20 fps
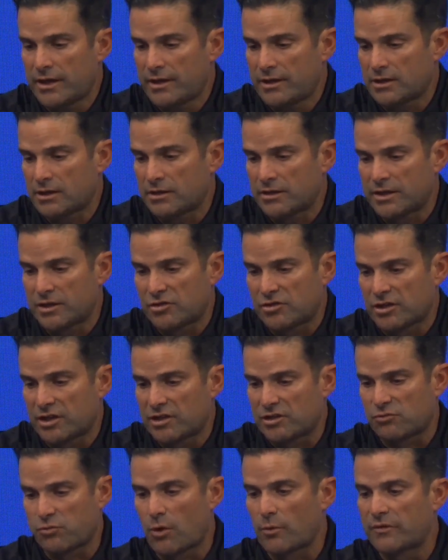Yeah,
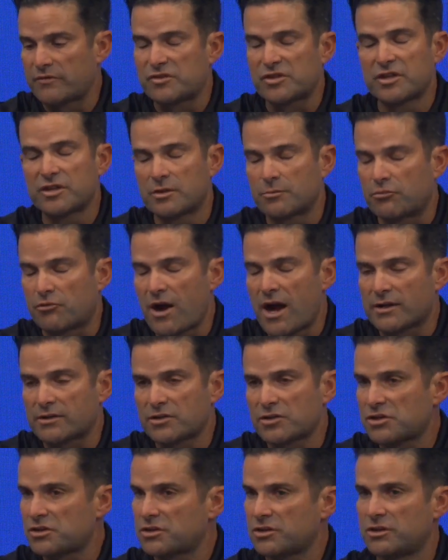it's what we've seen in
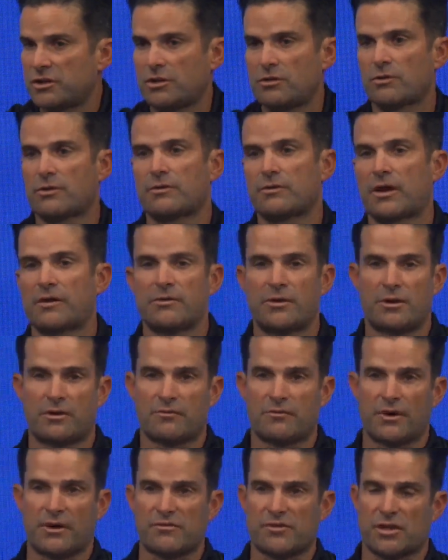practice. You
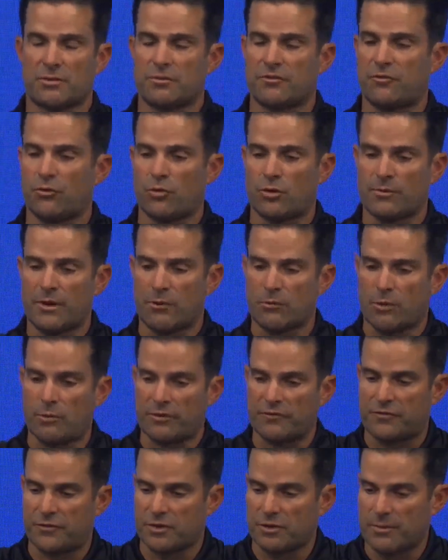know, I've said before about what
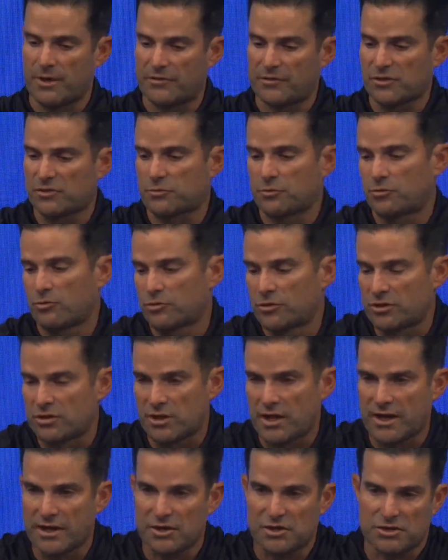we feel about this recruiting
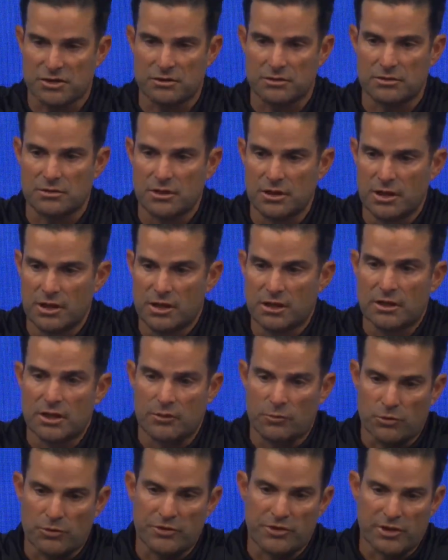class and
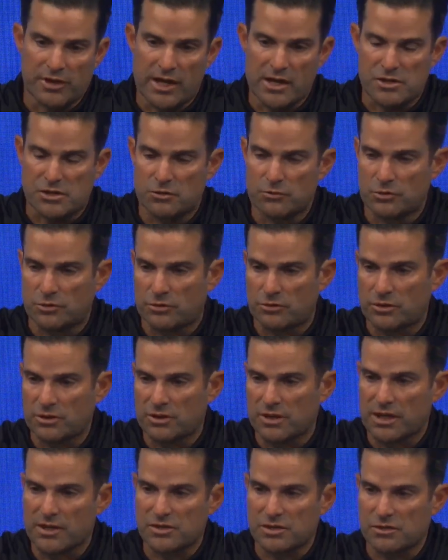really the last two recruiting
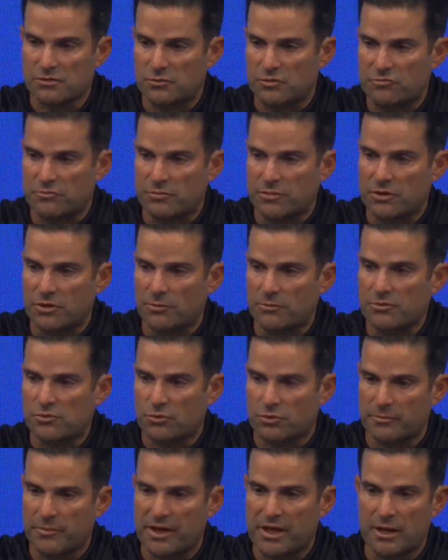classes, which, you know,
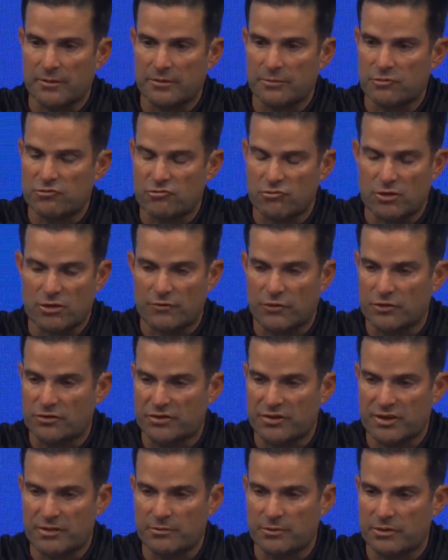sort of make out the majority of our
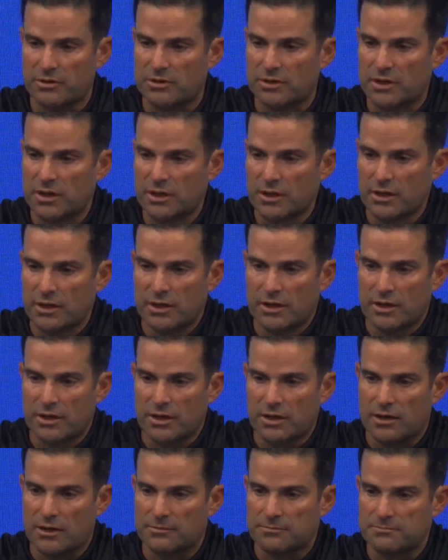team. And,
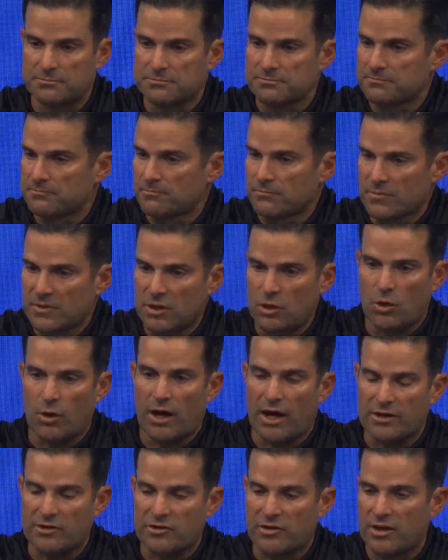you
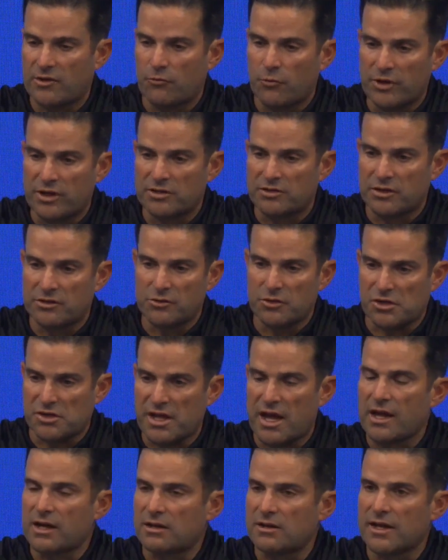know, if we continue to
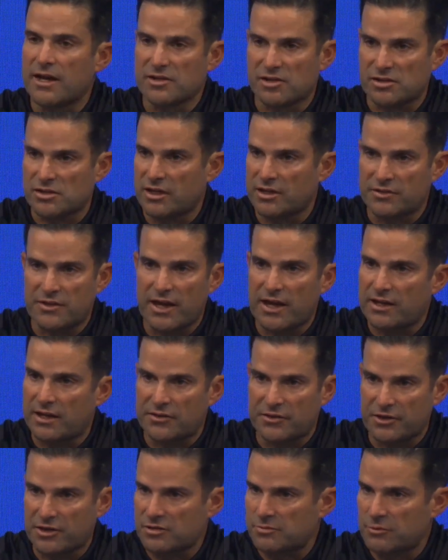stack classes like that, I
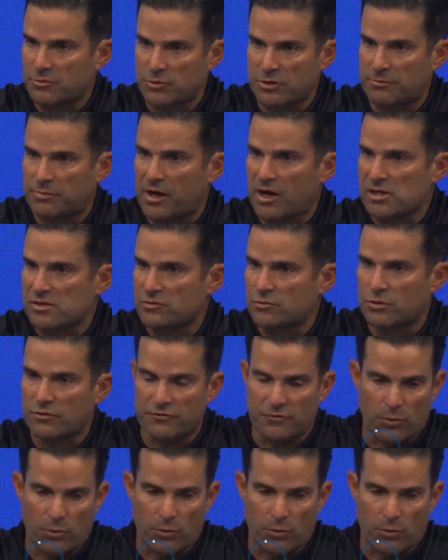think it's going to be really positive going